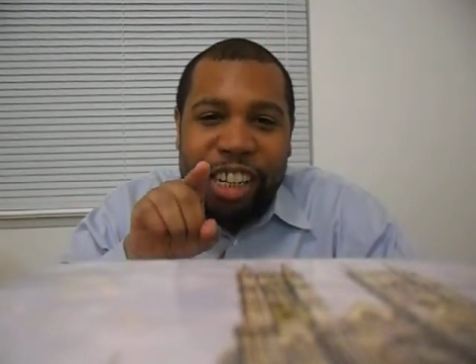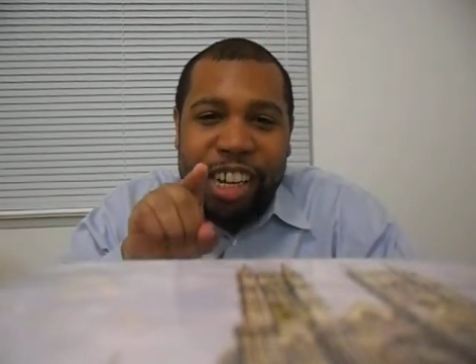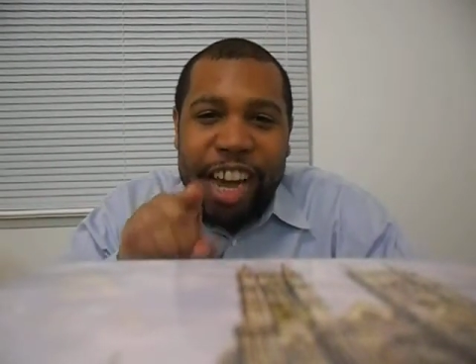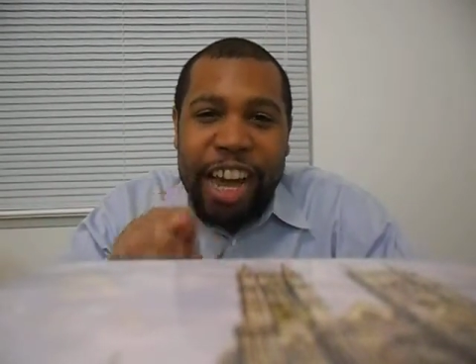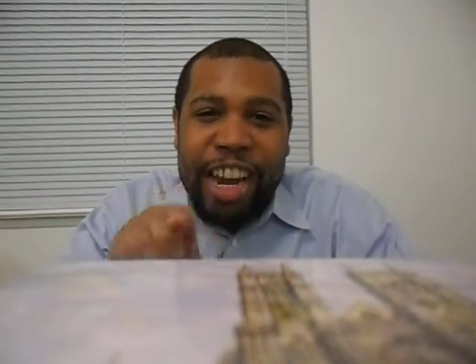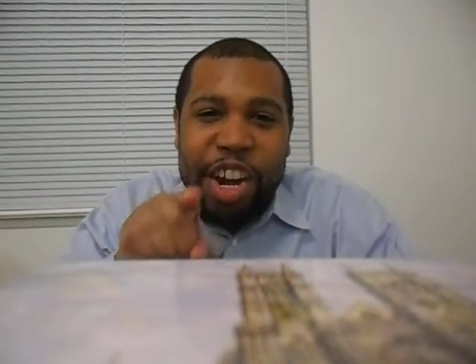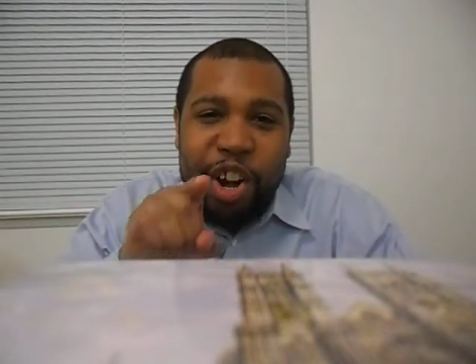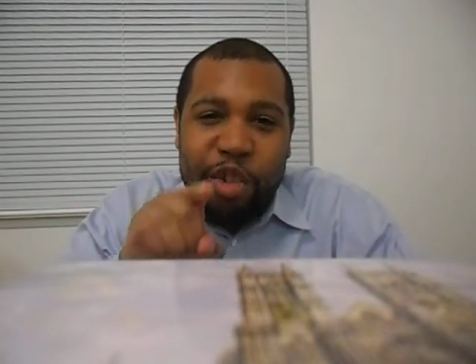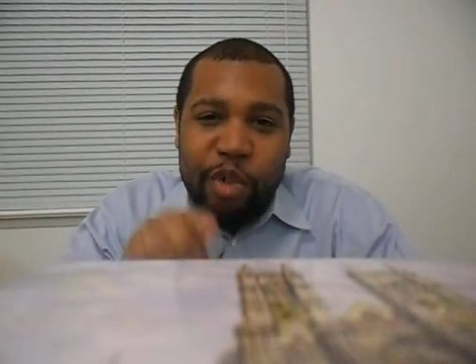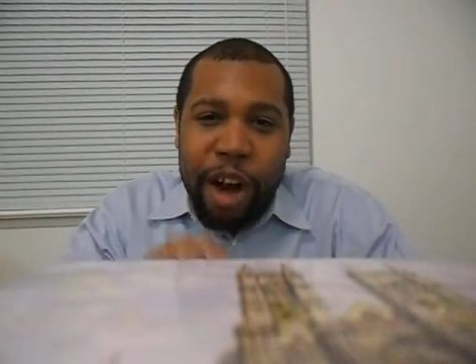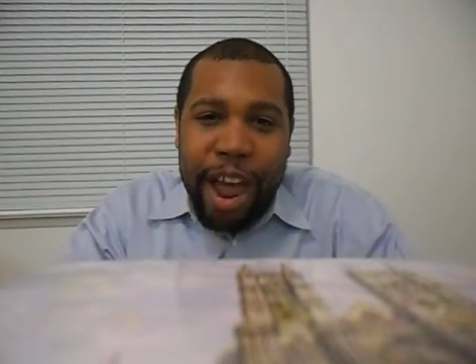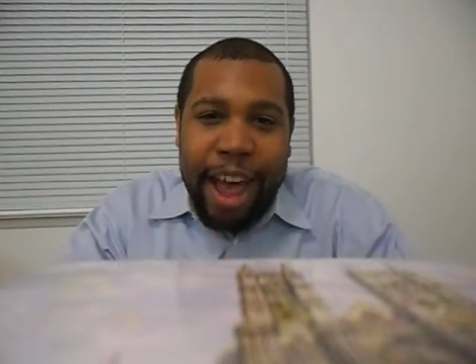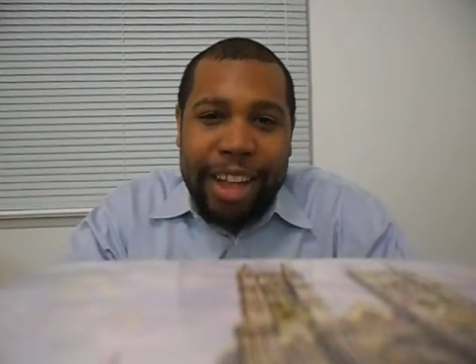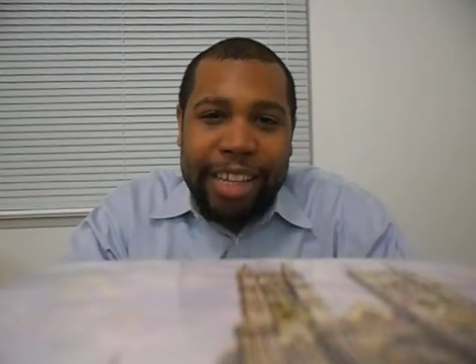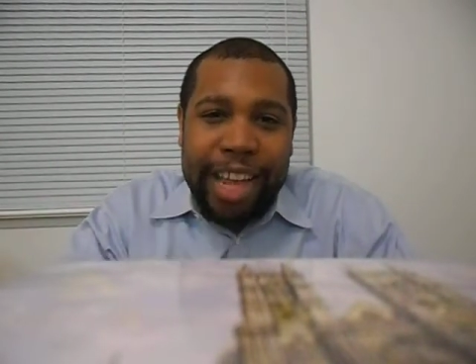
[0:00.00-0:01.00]
cutting
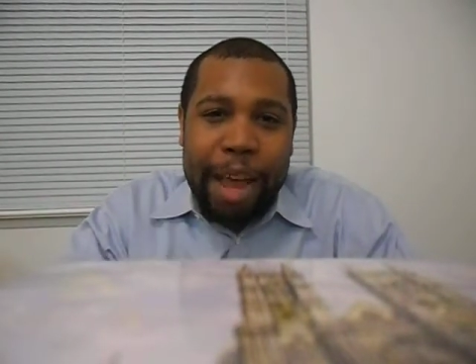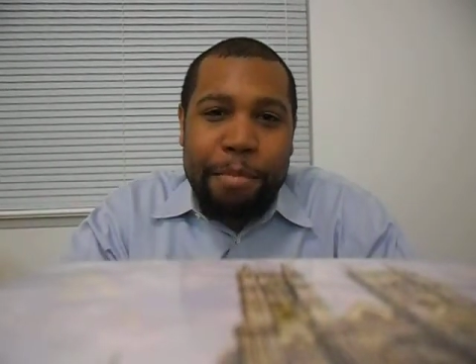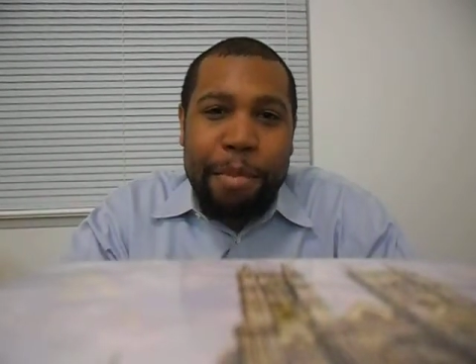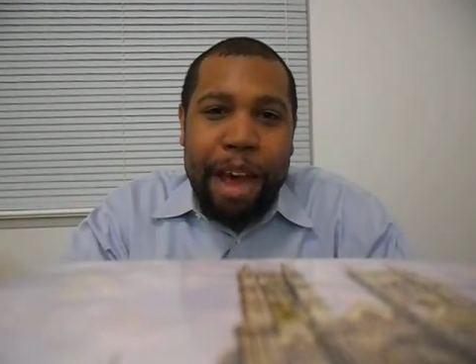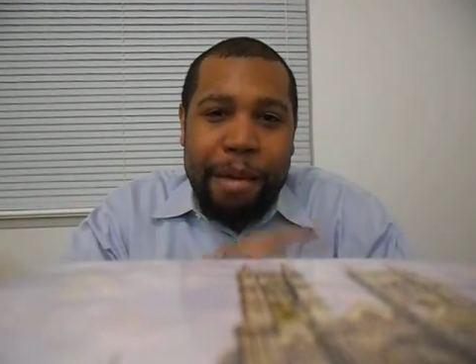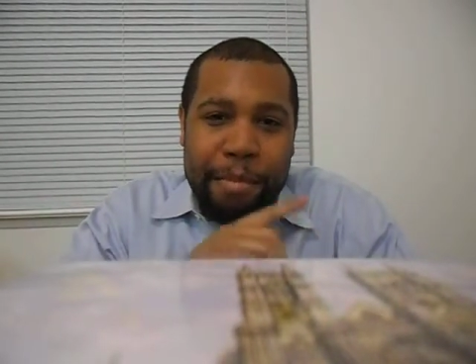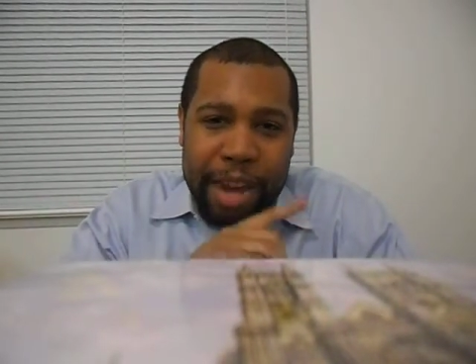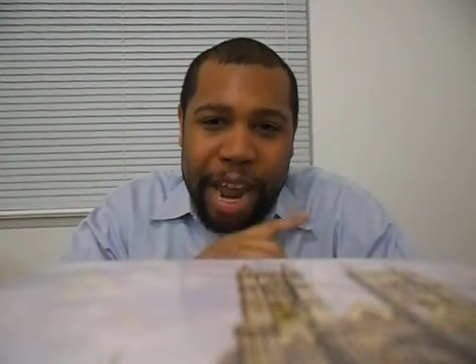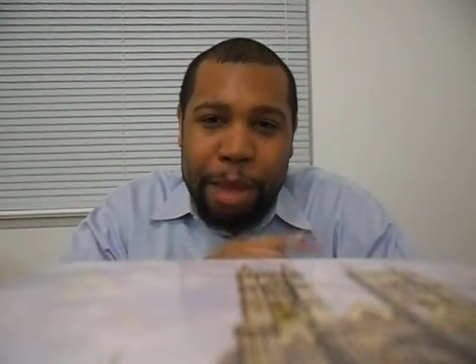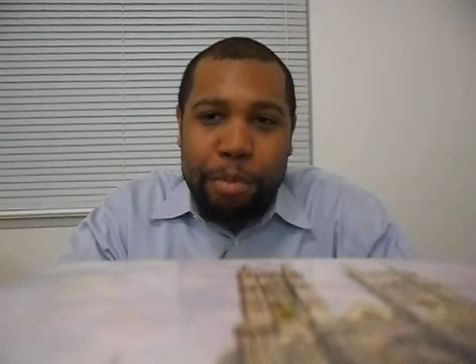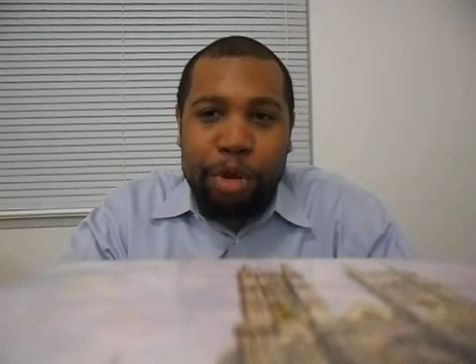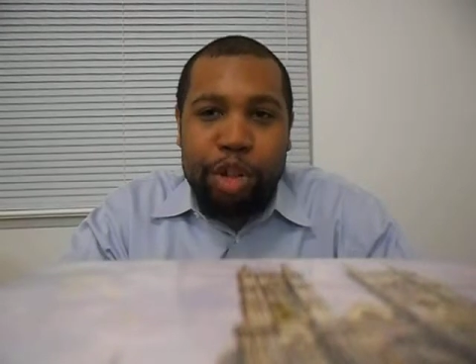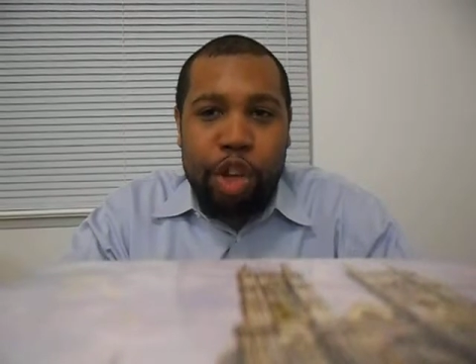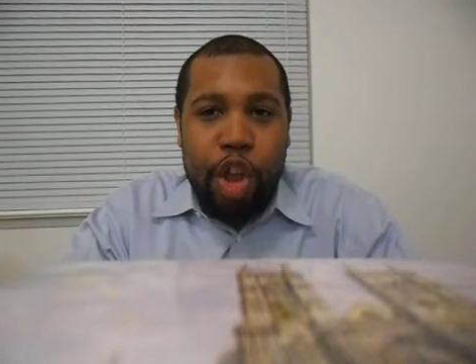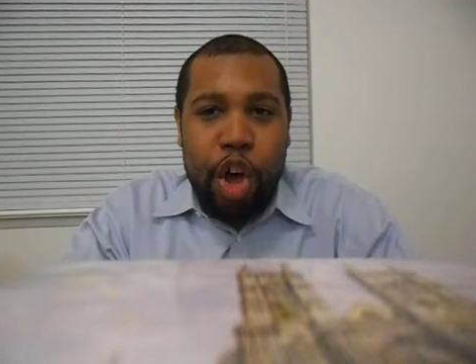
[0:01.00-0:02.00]
grass at my
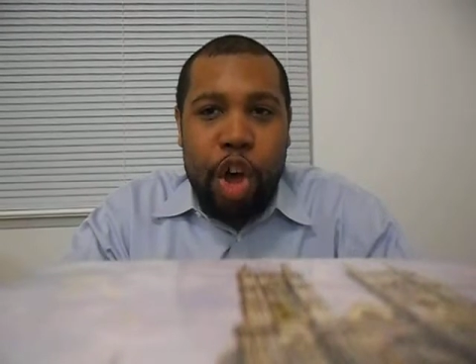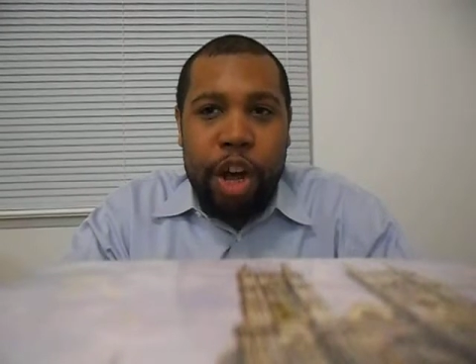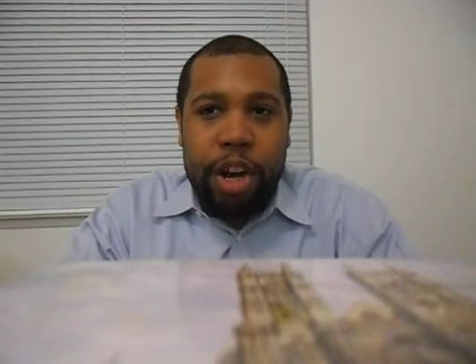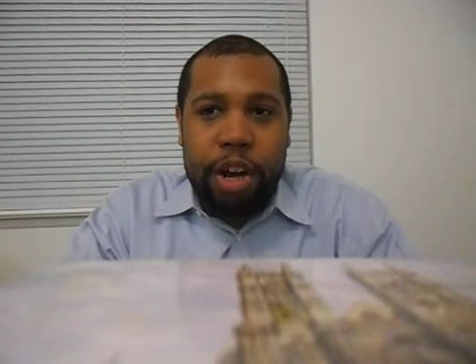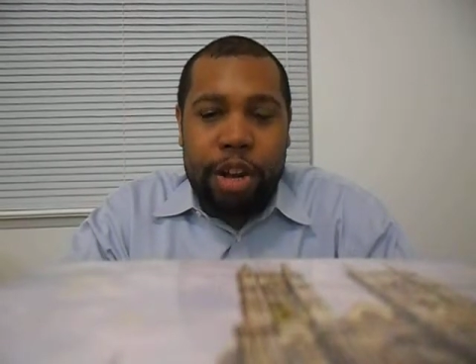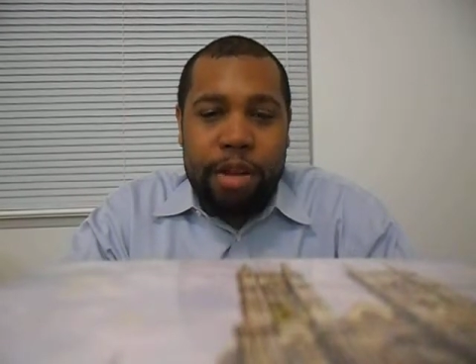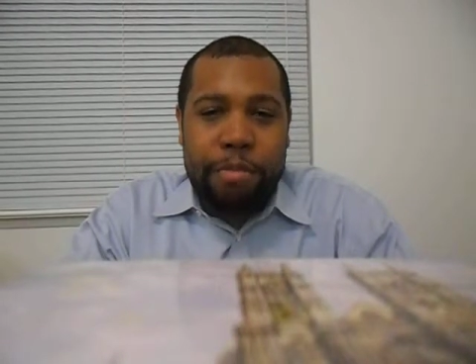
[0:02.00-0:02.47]
neighbor's lawn.